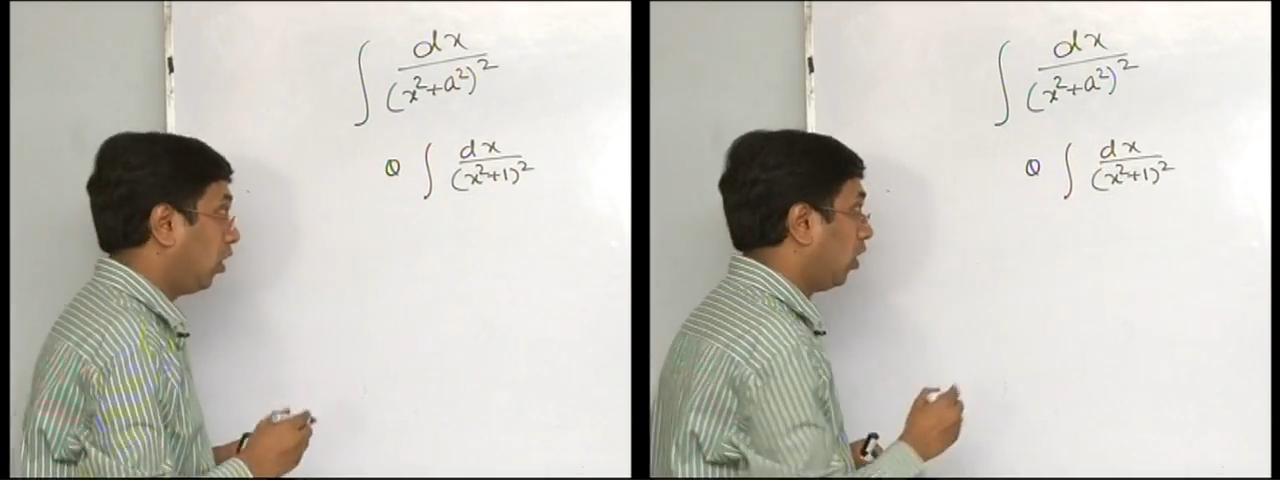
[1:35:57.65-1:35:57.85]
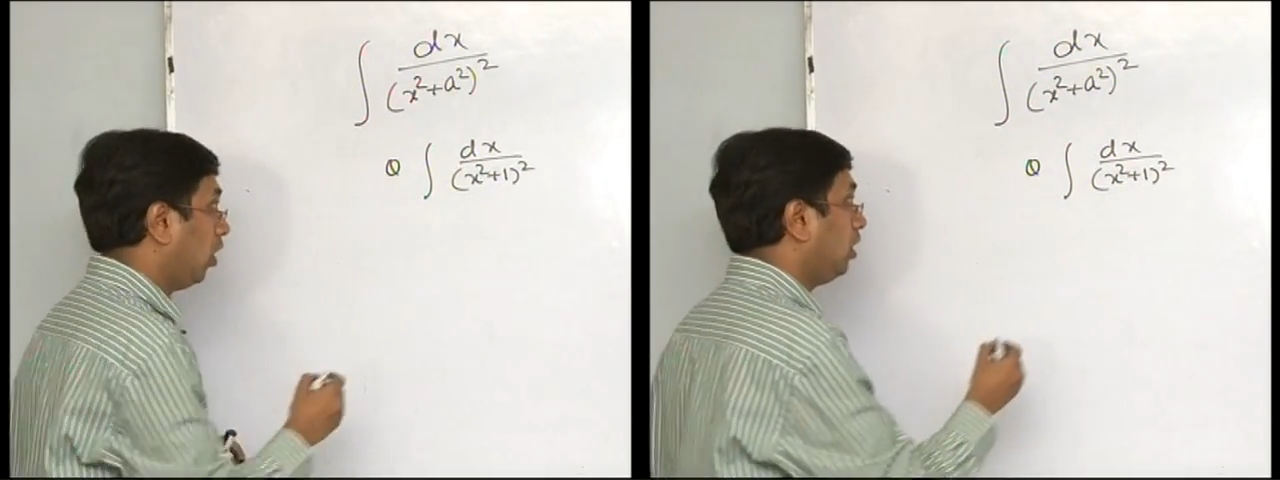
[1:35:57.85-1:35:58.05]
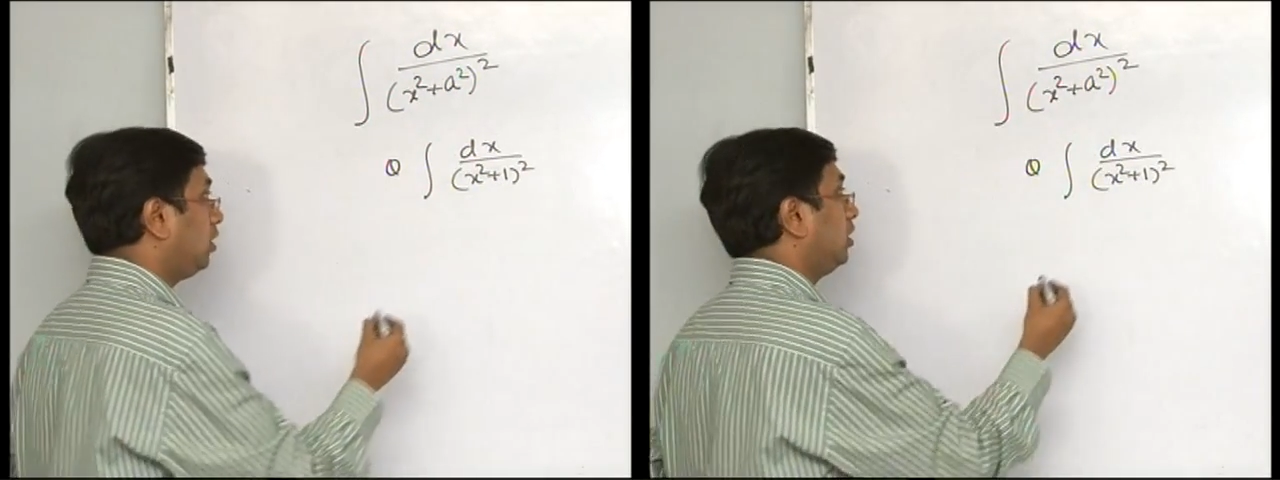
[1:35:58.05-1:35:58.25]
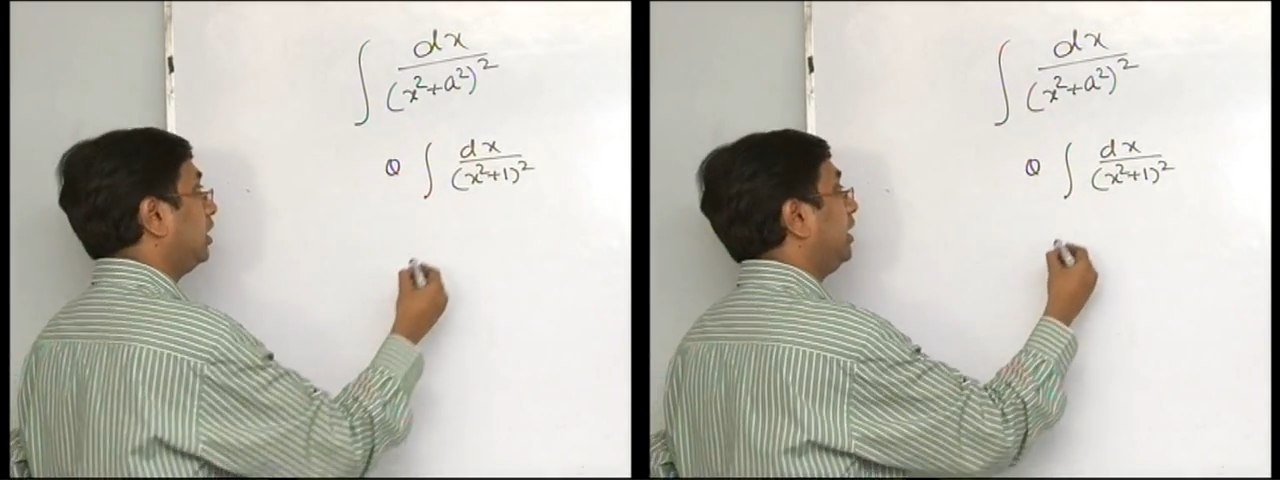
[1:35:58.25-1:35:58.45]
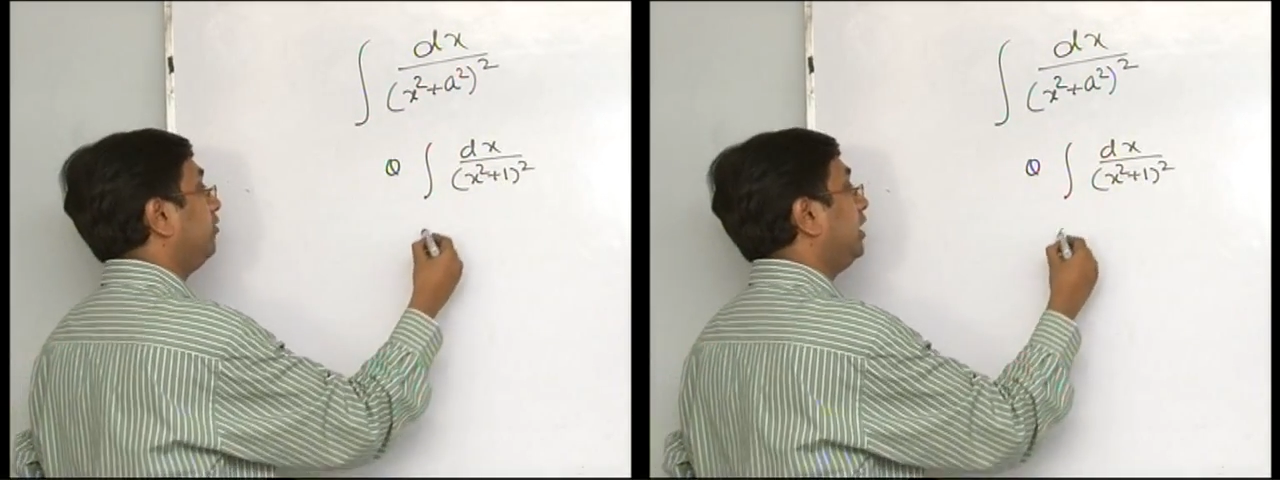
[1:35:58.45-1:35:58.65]
or
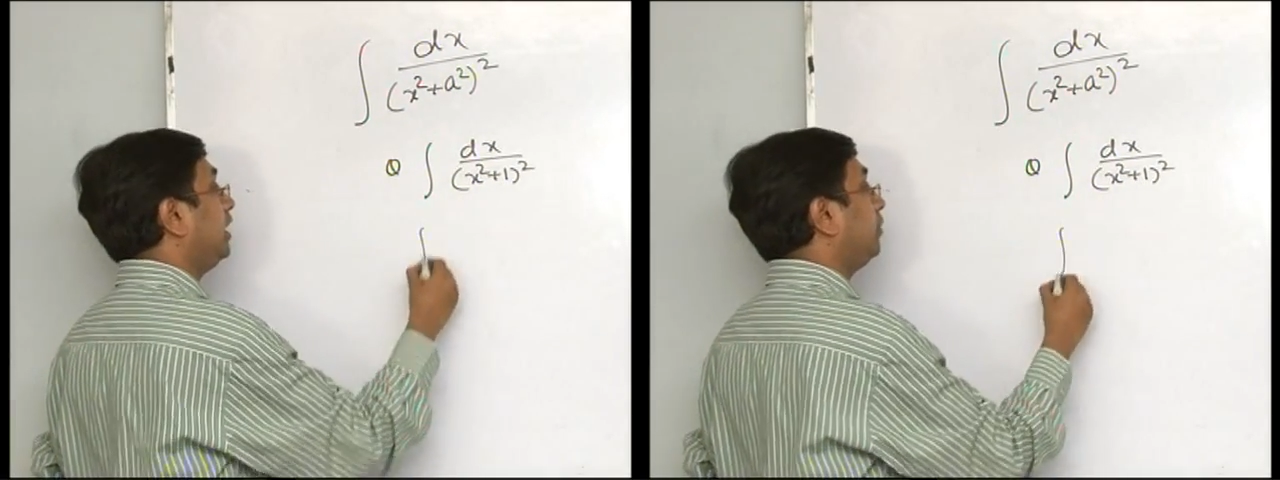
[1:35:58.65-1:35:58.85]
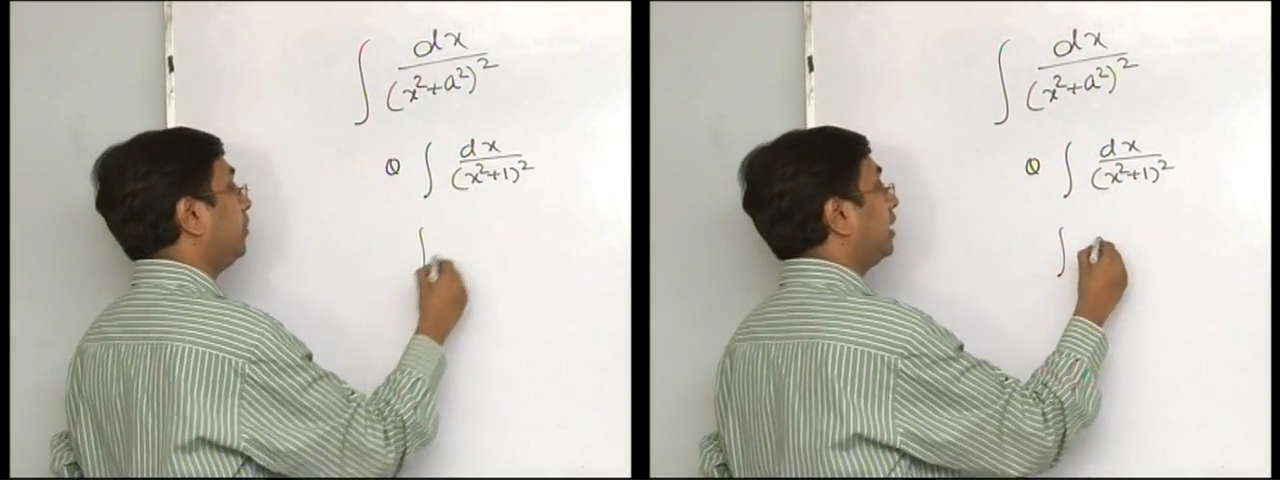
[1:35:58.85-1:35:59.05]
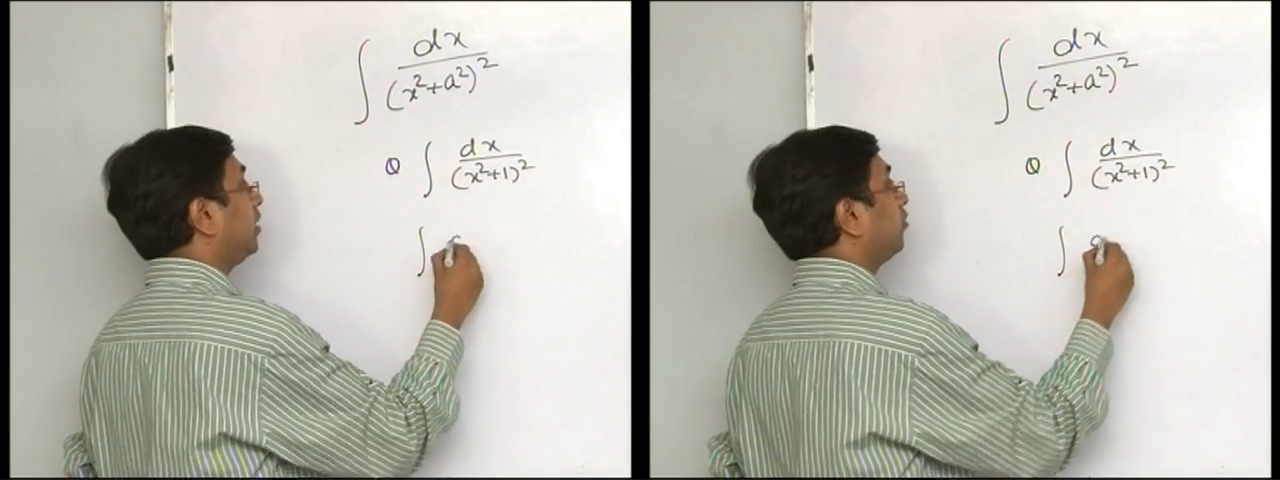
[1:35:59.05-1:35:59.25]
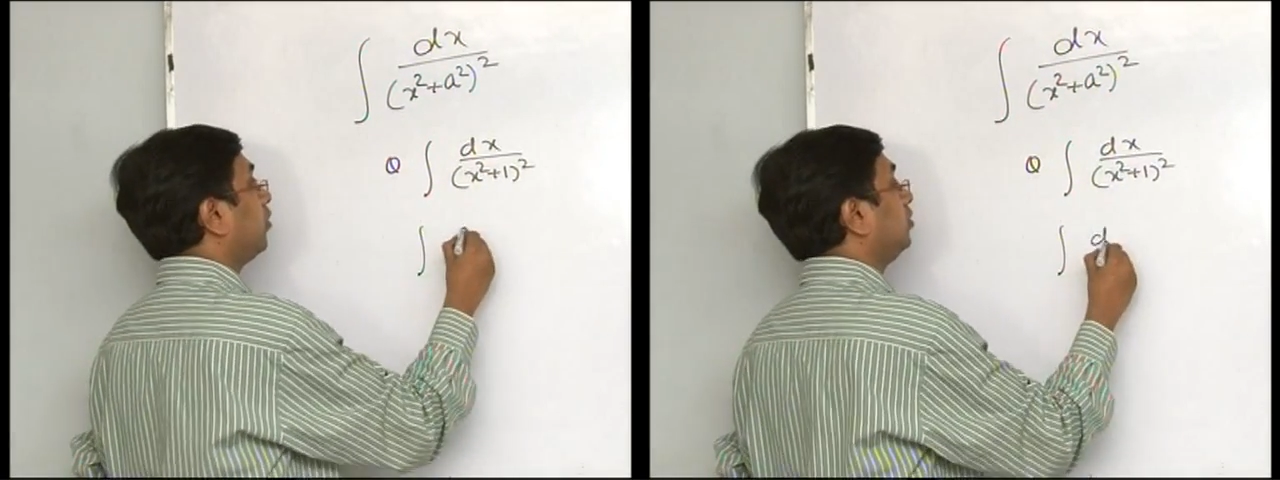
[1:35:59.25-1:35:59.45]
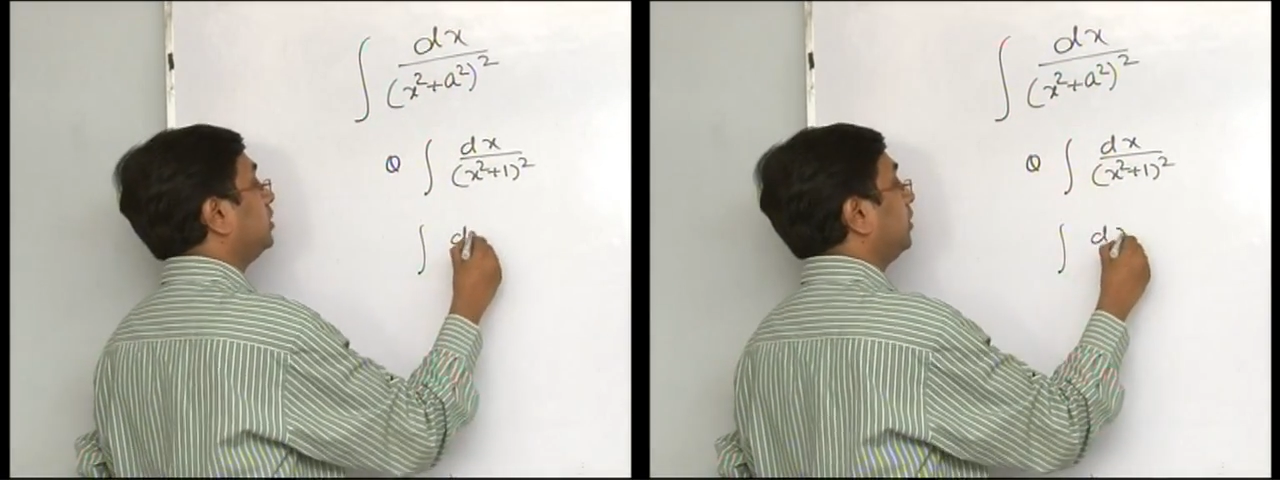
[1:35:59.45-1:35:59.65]
even in a better
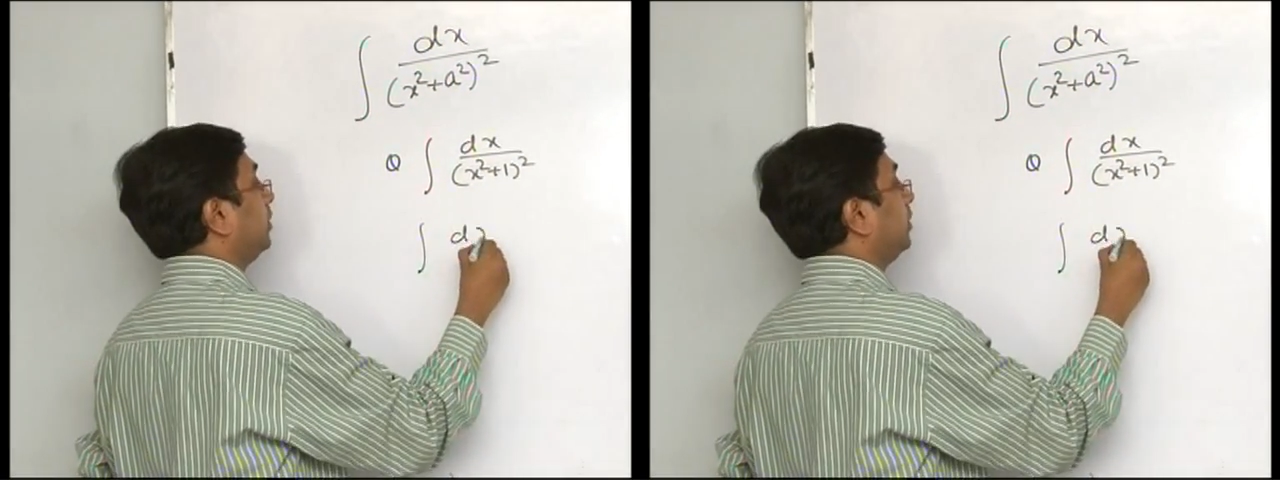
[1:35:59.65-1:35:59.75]
form they